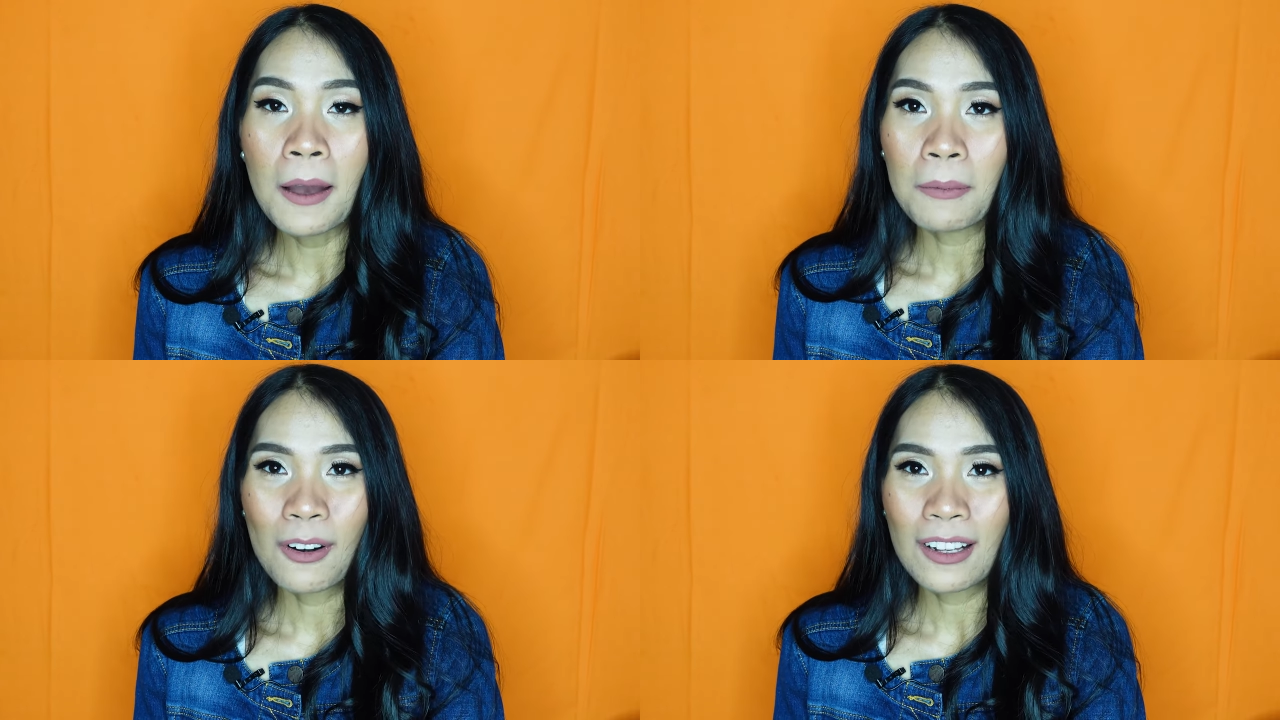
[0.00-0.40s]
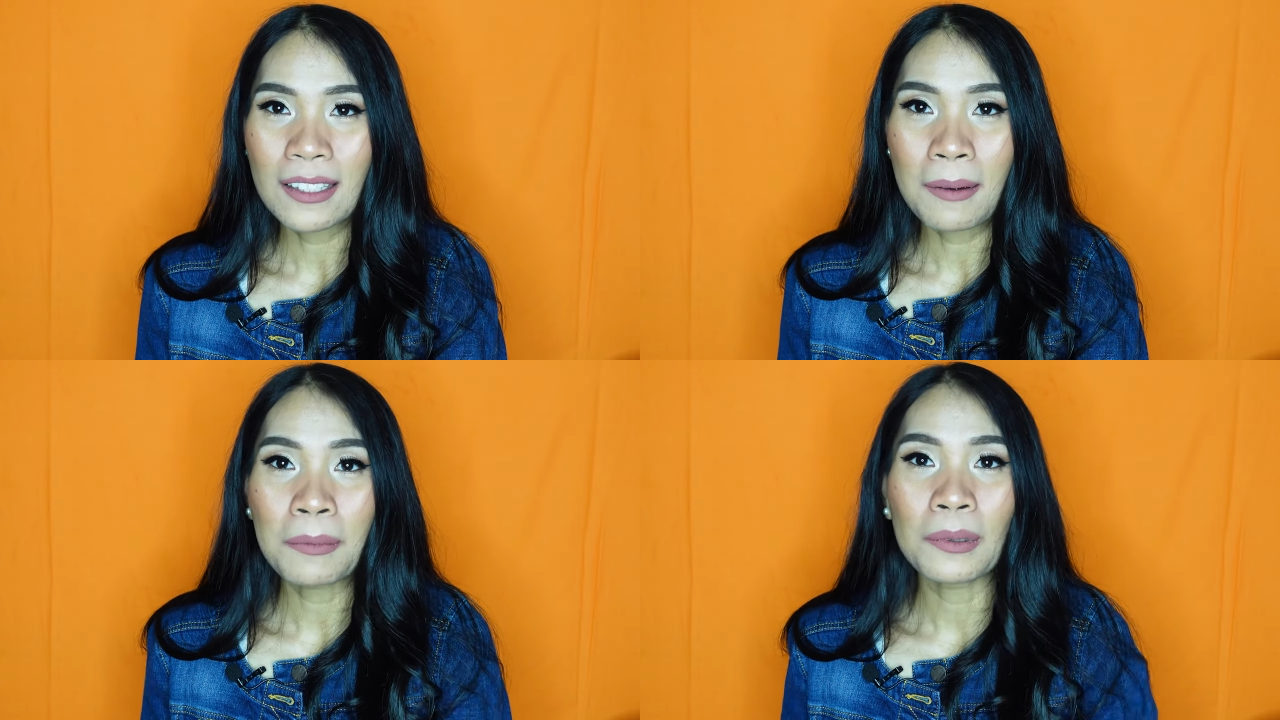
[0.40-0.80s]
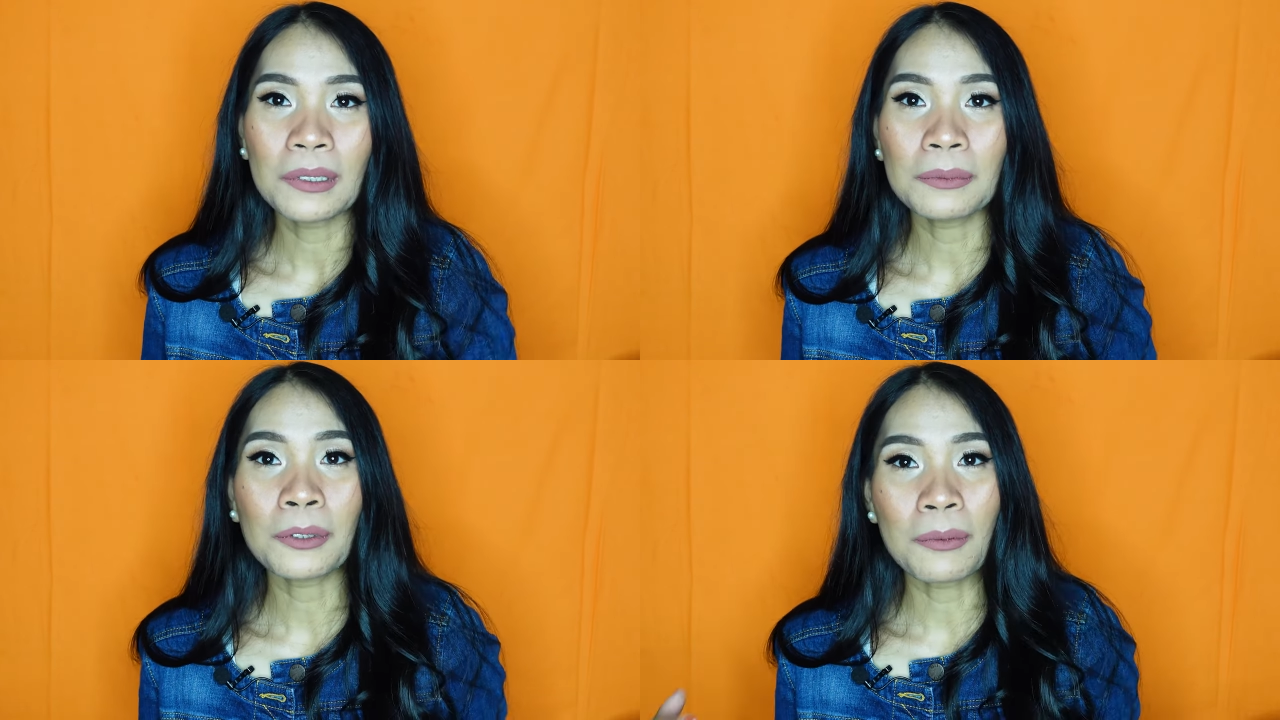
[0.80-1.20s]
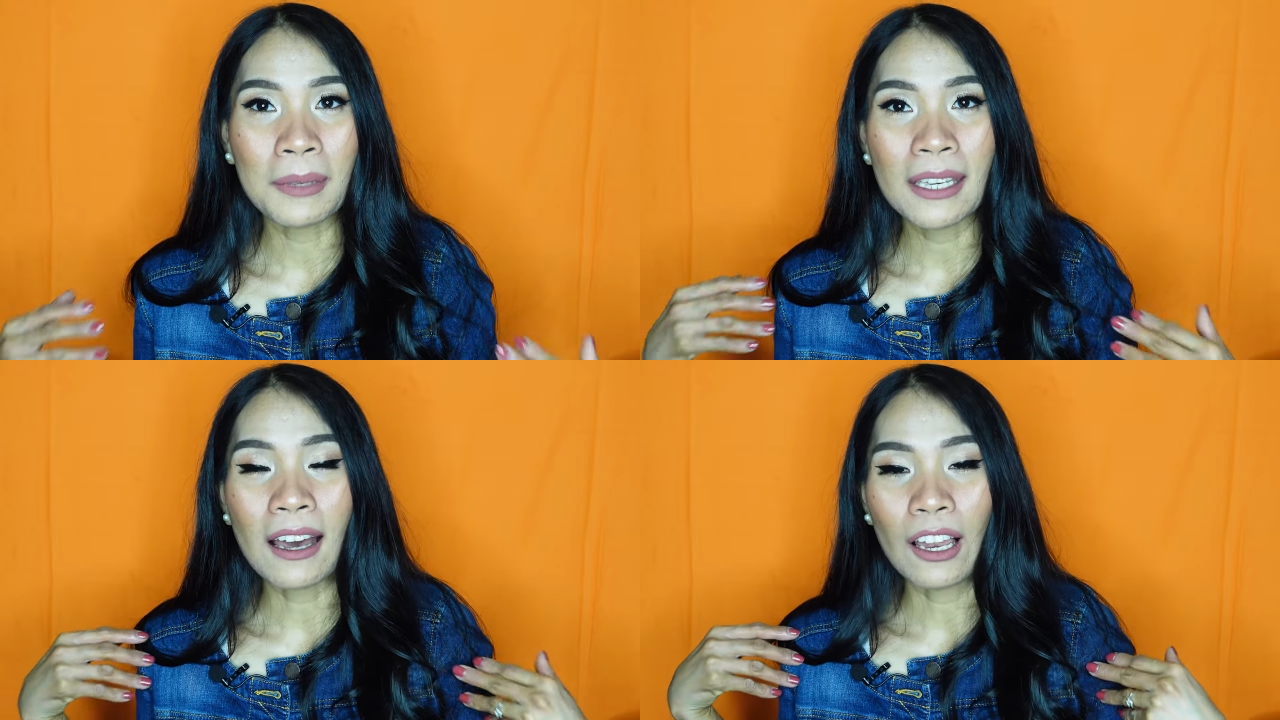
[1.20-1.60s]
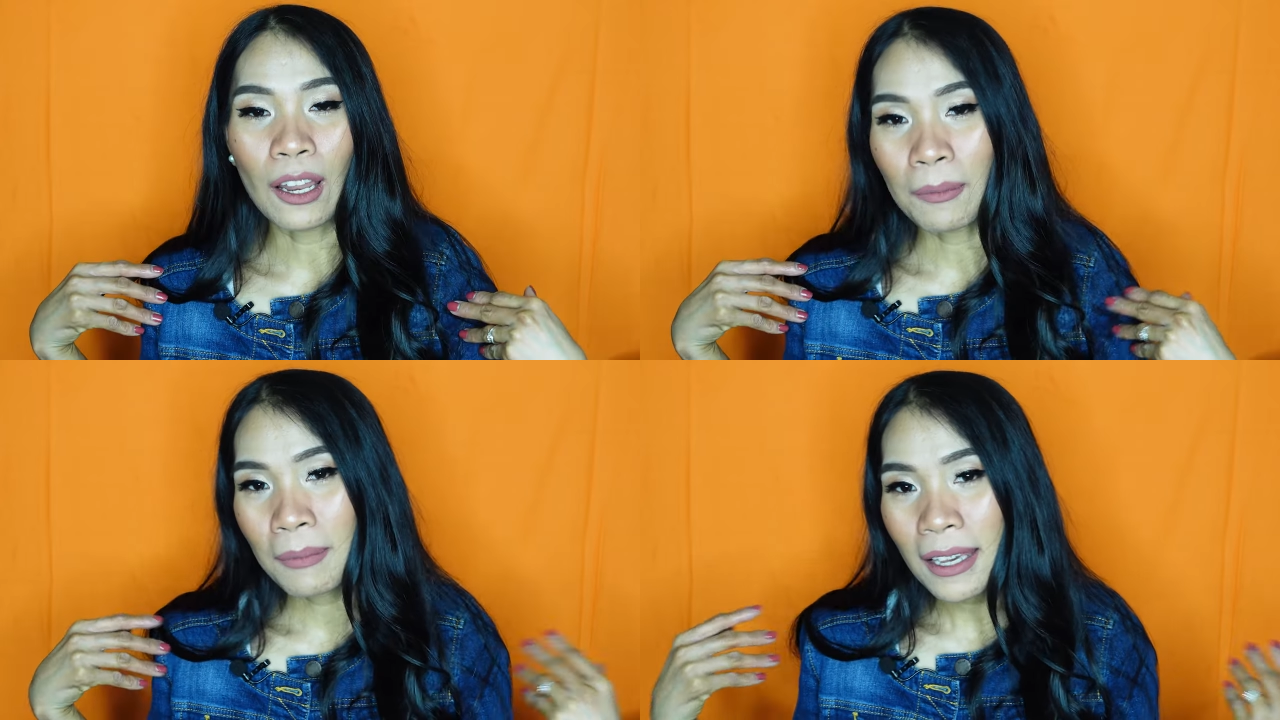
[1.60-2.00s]
For example, for me, I
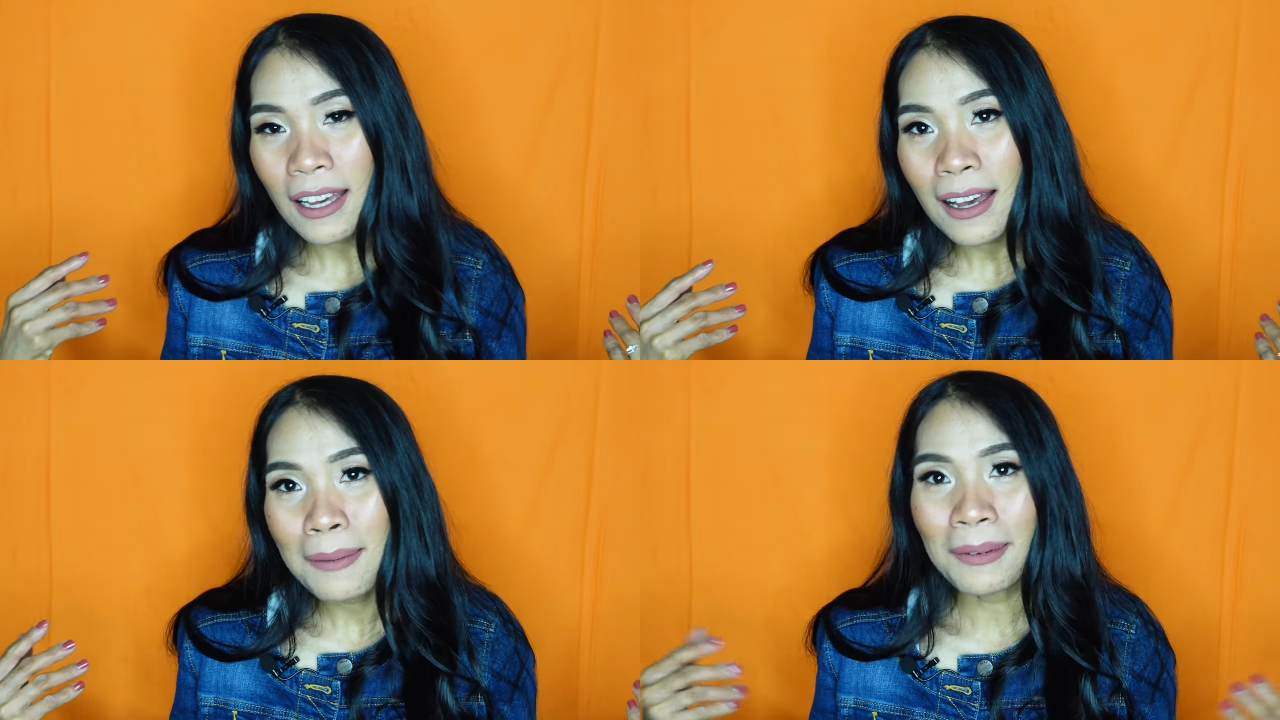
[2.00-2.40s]
love makeup,